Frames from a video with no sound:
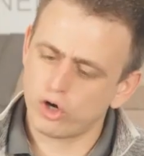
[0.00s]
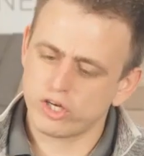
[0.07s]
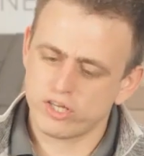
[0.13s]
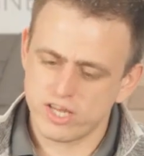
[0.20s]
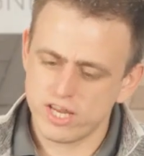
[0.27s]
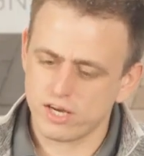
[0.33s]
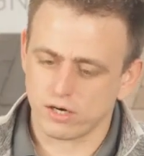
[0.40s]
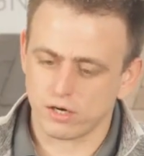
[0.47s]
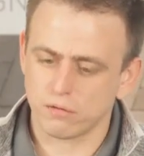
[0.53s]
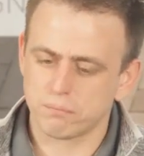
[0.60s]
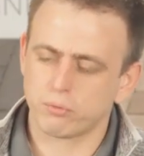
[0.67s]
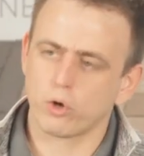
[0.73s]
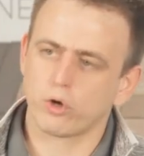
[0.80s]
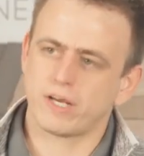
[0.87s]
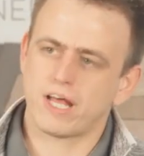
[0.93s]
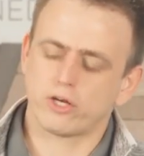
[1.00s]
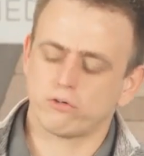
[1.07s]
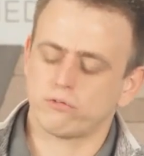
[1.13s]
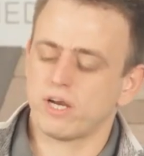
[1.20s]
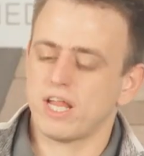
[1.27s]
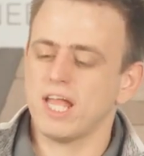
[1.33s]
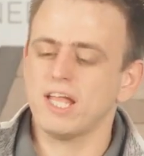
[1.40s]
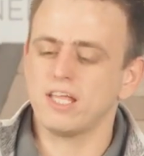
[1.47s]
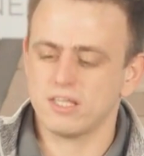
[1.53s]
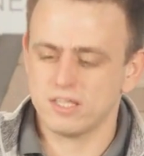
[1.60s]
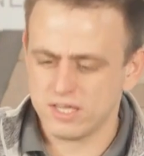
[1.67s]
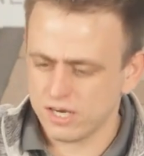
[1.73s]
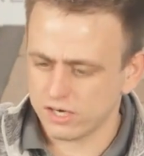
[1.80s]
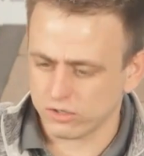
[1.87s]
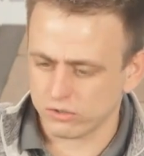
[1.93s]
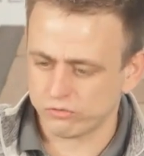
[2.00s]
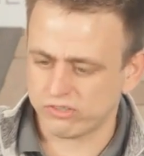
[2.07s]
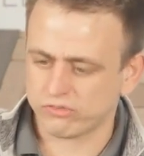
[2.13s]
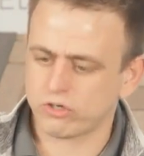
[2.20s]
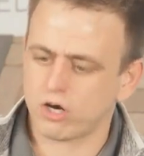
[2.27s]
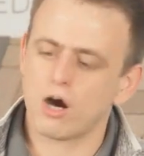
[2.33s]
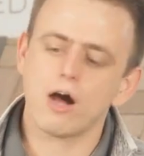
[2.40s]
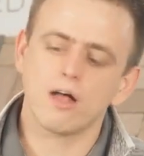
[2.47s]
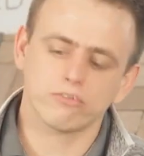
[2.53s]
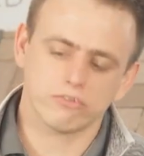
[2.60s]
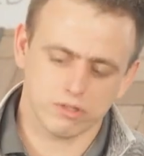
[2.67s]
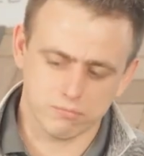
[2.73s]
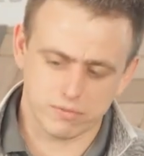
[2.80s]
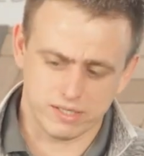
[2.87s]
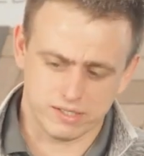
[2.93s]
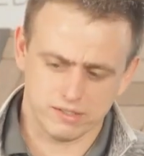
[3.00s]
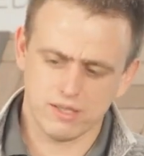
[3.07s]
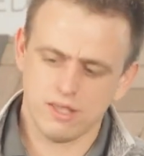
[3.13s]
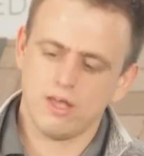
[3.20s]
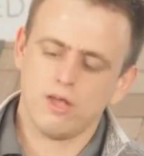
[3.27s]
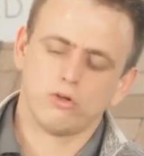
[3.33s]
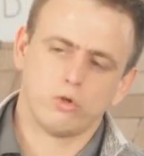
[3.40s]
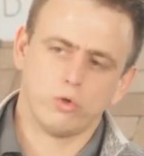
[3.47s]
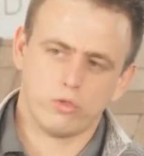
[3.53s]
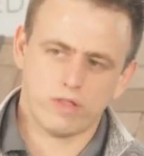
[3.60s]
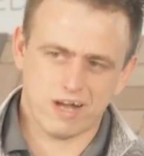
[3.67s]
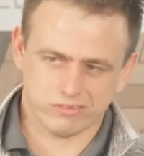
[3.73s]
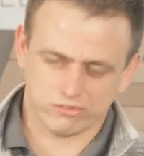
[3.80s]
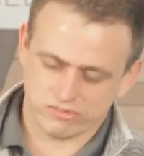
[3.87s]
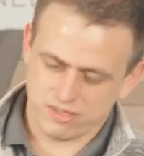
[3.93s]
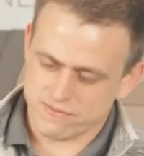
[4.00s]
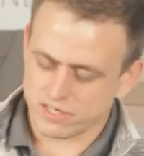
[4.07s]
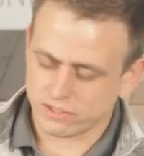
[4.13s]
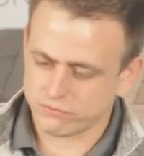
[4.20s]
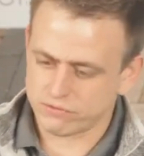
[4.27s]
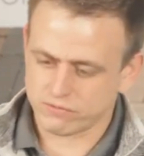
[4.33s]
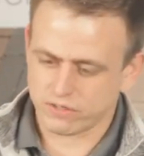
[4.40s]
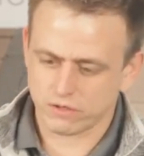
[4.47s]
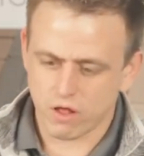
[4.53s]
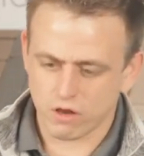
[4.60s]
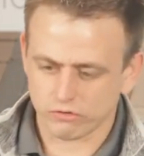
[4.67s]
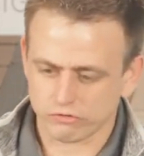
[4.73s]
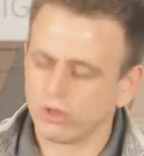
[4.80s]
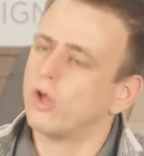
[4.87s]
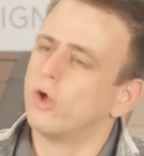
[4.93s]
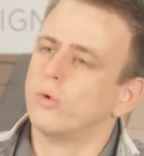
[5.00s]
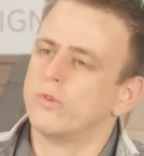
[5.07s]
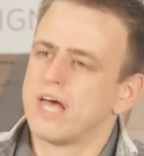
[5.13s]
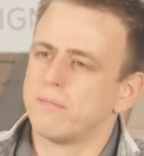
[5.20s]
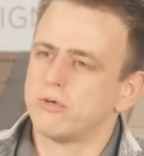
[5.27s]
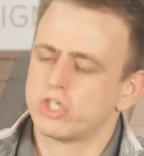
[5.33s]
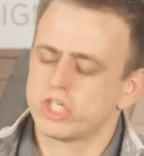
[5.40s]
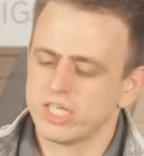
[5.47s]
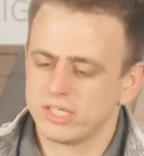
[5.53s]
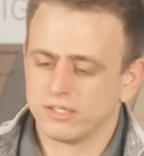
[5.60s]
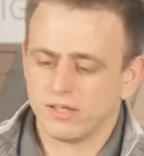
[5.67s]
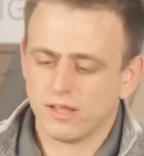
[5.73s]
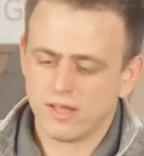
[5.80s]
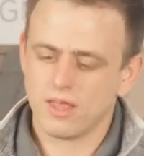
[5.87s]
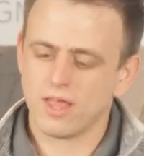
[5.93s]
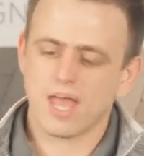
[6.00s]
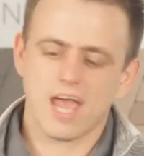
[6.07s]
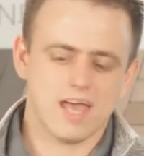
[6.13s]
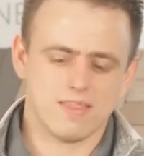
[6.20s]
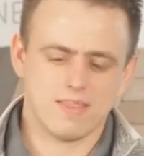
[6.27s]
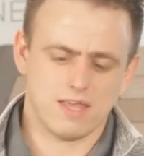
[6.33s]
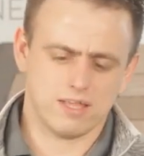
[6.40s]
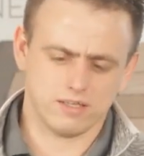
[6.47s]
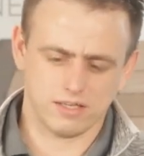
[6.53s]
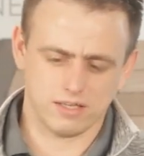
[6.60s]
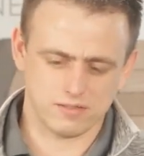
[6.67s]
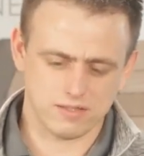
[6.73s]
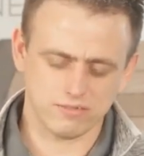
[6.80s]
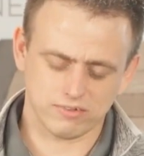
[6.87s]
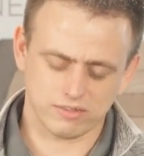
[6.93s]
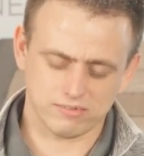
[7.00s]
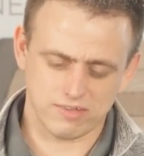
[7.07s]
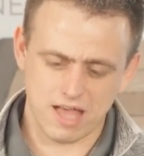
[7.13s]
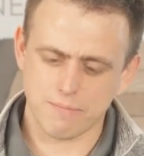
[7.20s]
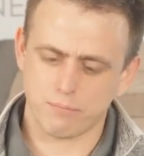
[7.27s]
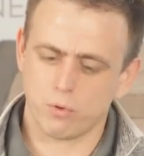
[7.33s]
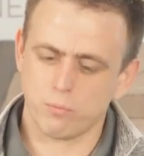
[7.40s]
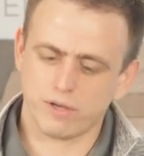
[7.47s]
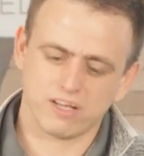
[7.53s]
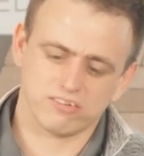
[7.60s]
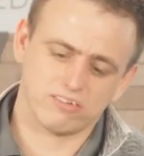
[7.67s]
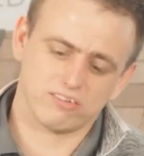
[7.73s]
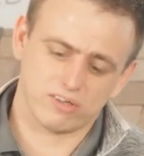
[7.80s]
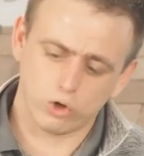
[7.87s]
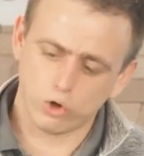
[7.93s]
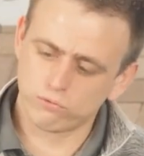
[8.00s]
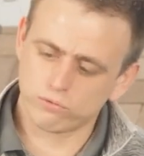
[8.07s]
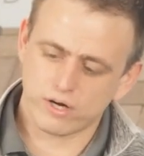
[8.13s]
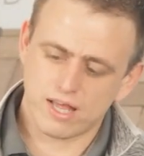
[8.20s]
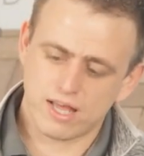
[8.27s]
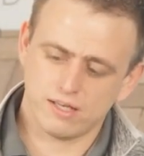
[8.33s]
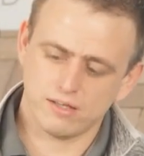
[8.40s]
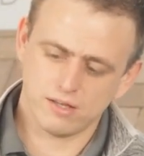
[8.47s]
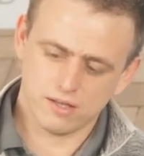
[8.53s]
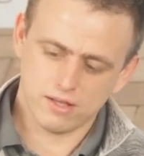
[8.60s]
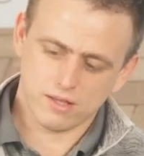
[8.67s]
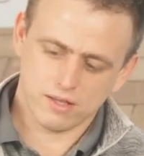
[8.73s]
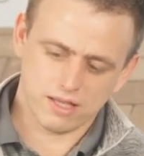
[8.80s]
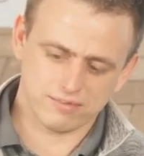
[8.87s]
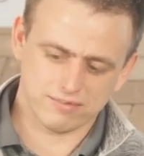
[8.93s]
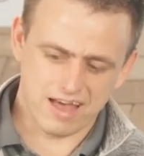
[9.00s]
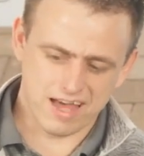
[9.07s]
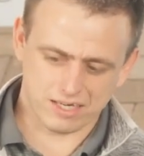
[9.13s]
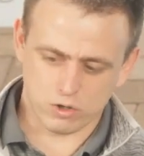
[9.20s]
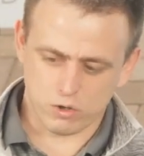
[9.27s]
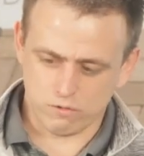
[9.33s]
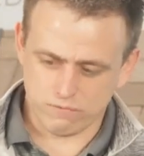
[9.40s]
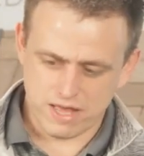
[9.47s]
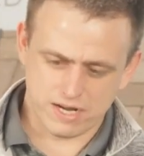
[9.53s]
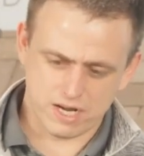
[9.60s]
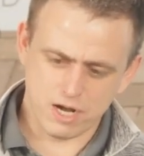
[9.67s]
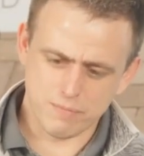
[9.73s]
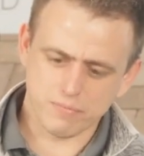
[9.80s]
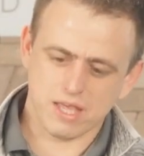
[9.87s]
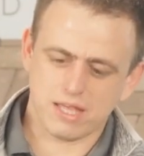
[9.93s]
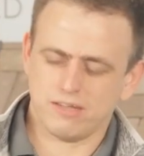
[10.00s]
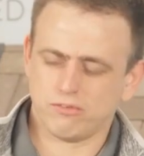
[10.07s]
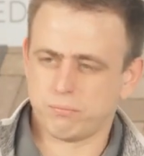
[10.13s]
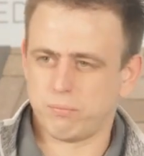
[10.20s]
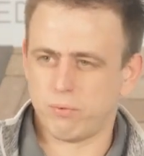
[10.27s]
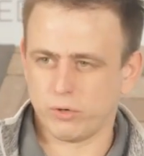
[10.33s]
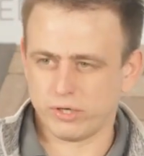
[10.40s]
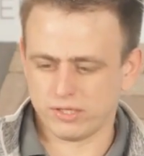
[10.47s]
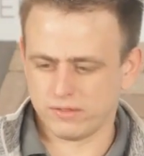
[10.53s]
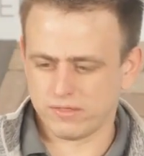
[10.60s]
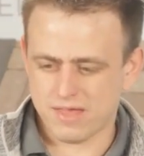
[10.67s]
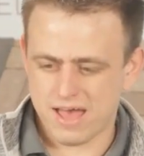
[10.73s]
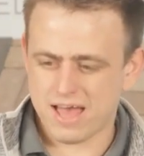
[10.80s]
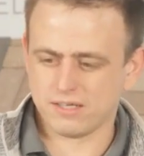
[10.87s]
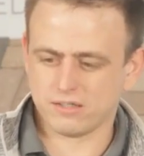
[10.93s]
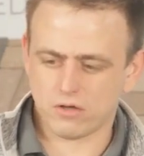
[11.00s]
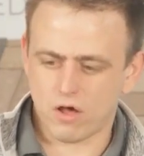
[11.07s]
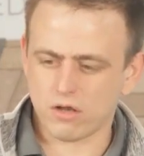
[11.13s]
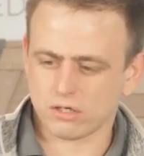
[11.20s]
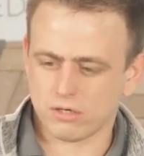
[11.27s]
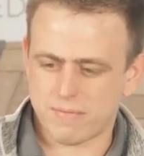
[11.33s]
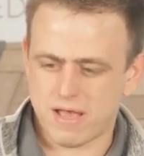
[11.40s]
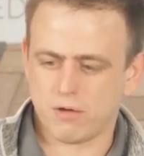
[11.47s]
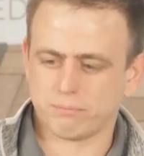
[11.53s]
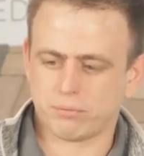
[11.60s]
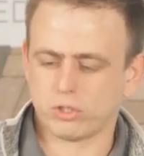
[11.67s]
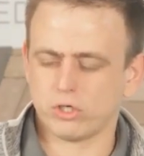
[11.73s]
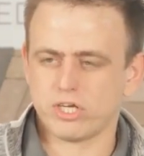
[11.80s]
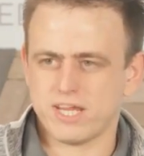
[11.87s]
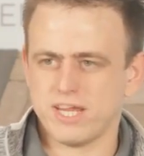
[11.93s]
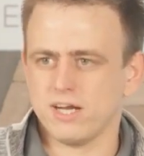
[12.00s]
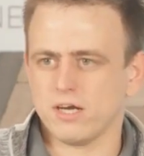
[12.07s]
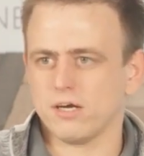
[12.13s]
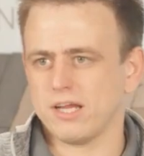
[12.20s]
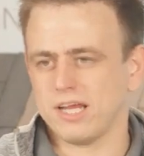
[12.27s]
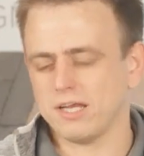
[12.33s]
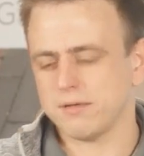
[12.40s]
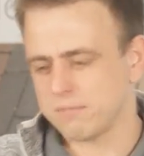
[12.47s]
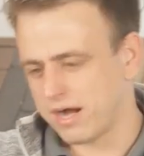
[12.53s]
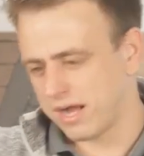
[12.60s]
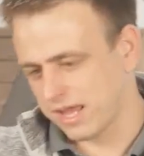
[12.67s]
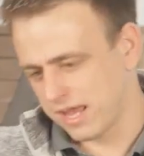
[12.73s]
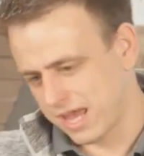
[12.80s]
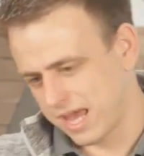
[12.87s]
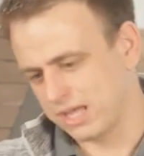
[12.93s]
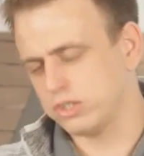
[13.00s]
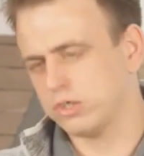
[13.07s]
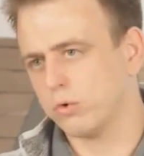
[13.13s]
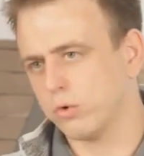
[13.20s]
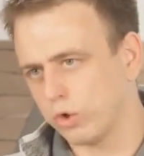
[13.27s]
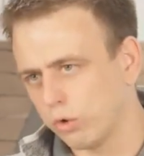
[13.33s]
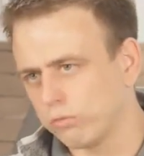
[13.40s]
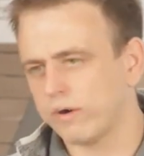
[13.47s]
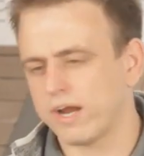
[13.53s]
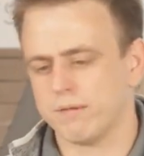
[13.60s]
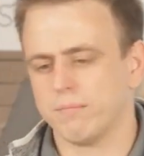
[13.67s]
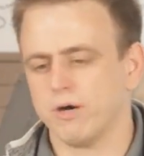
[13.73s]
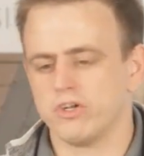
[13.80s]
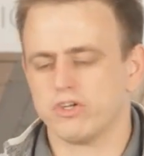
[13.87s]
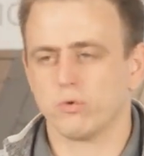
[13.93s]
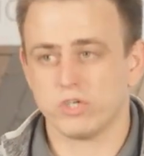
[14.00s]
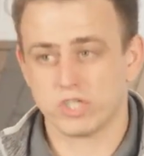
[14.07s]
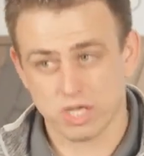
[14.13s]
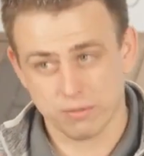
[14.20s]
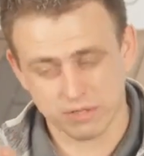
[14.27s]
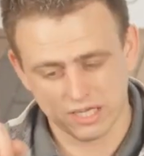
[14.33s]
year, broken out over 8 years, it's costing me $2,750 to own that machine. And then in this example, because it's an overhead, it's adding all of that up and it's putting that dollar amount per year in my annual overhead budget, which I'm going to